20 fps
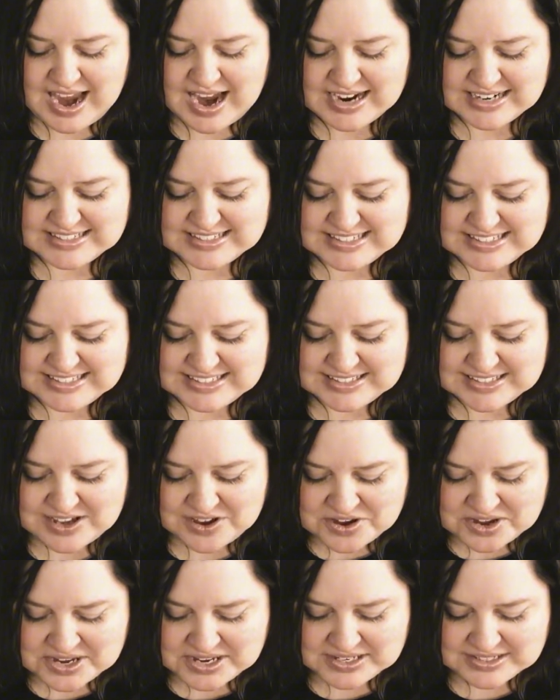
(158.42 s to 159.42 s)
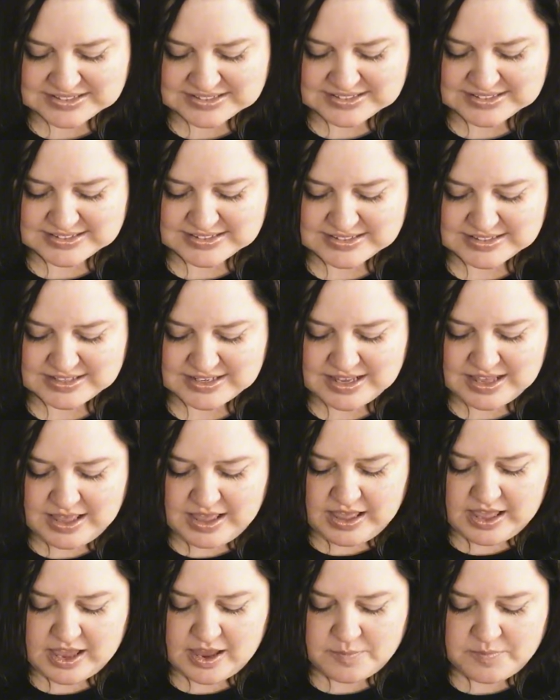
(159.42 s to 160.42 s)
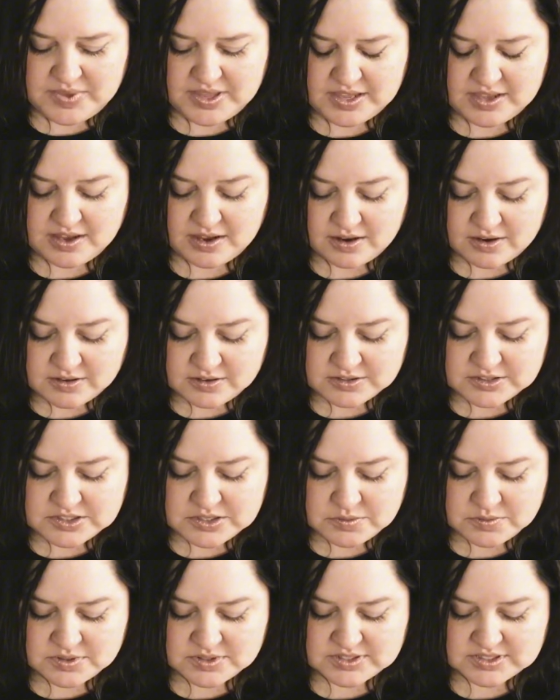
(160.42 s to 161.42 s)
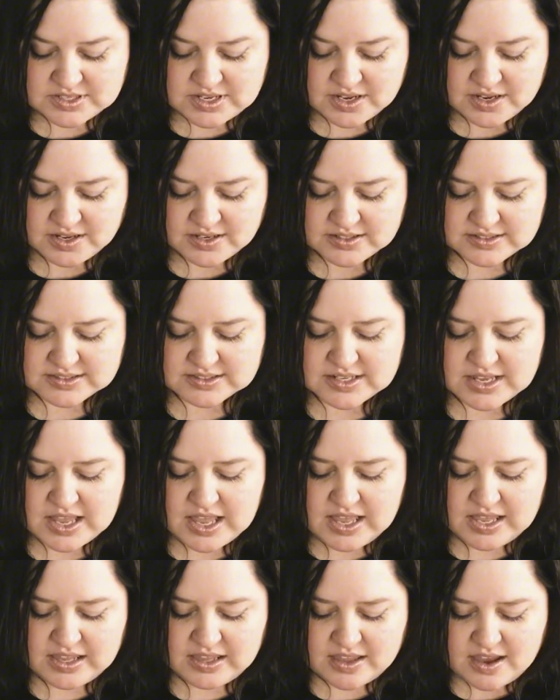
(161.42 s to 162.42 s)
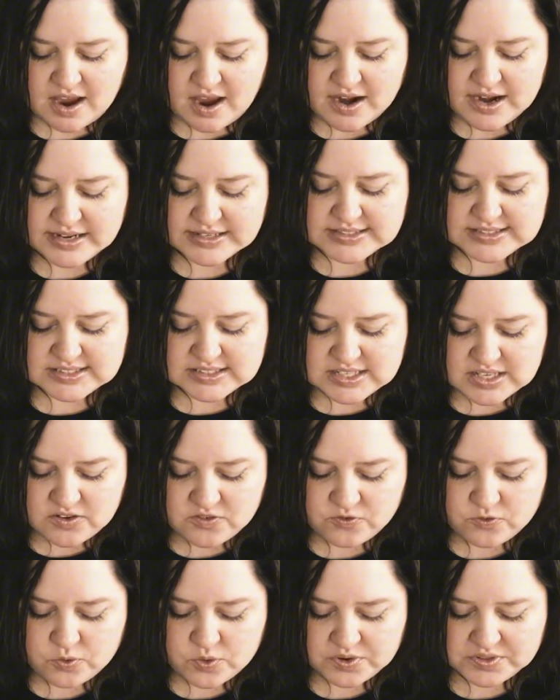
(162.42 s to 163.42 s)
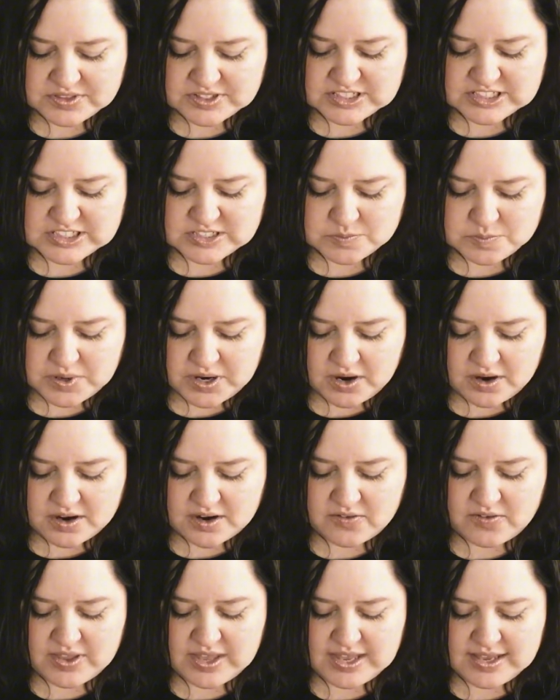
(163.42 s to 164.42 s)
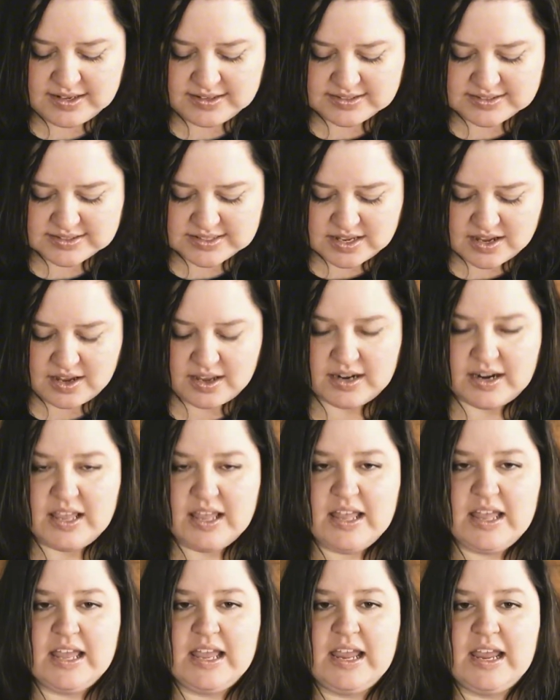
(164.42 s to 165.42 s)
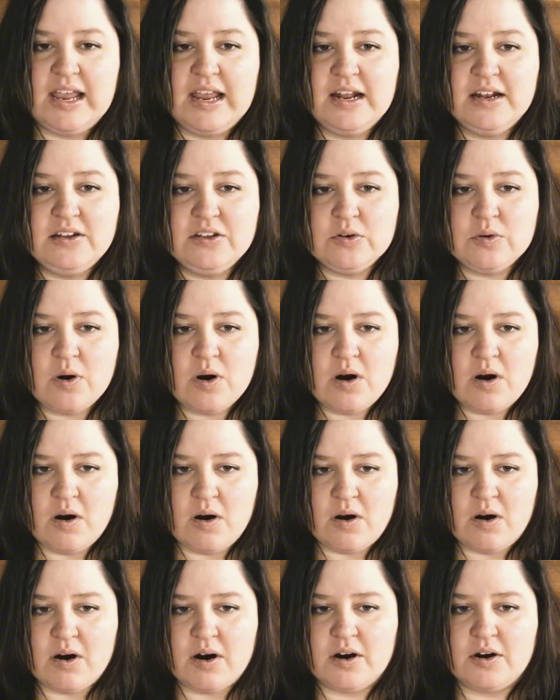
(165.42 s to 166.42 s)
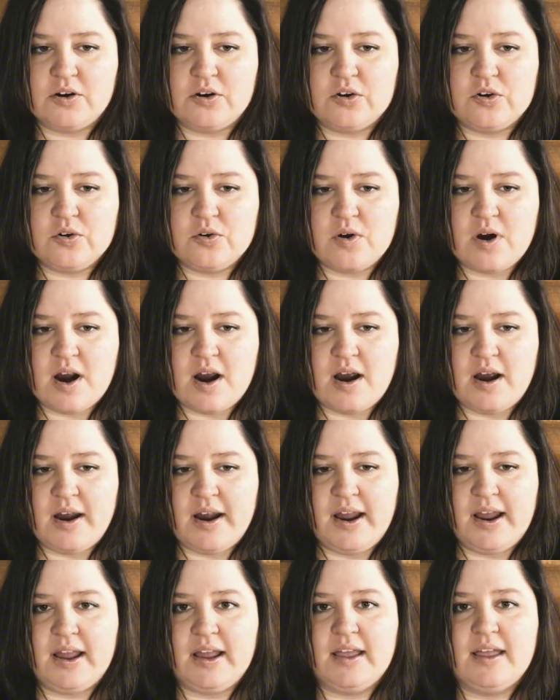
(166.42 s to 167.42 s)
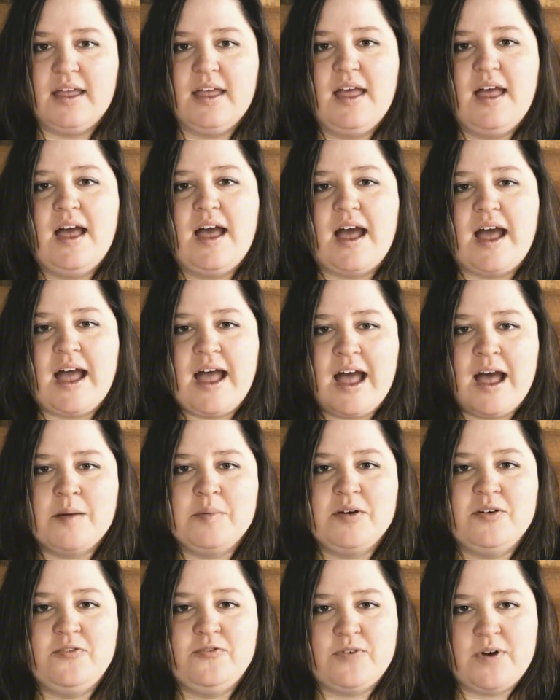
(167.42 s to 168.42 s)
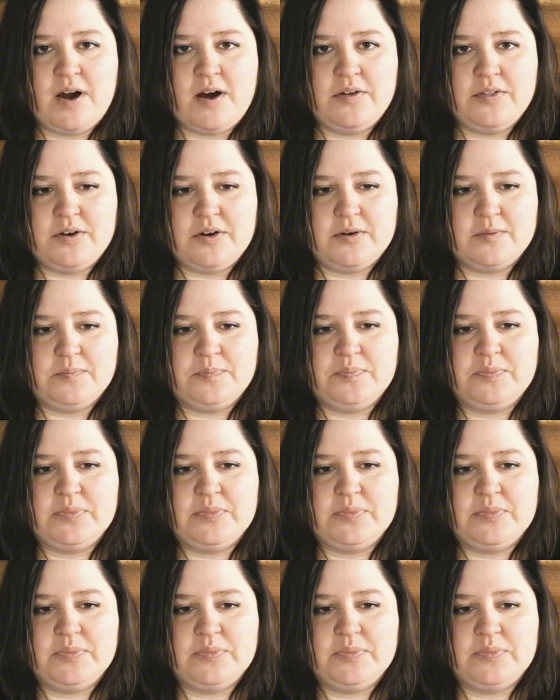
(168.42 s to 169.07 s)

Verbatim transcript: as sons. And because you are sons, God has sent forth the spirit of his son into our heart, crying, Abba Father.